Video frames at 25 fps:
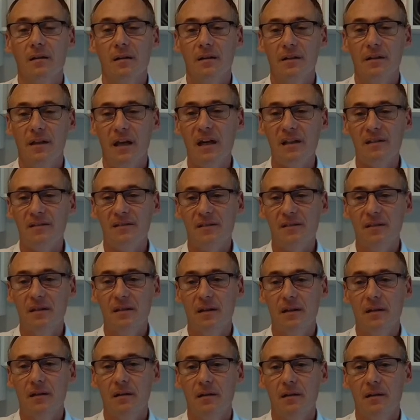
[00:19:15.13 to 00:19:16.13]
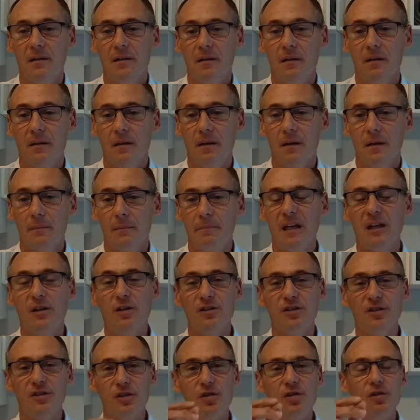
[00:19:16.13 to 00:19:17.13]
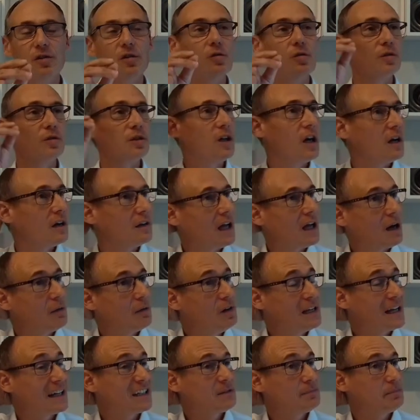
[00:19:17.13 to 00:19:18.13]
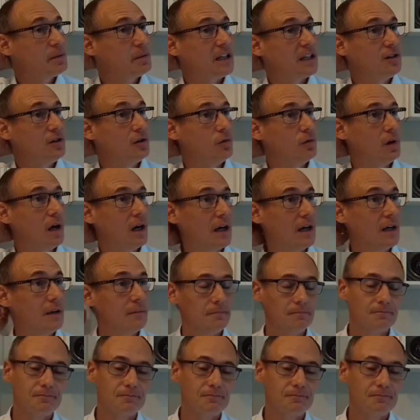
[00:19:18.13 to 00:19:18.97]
Yes. Because, I will explain you why.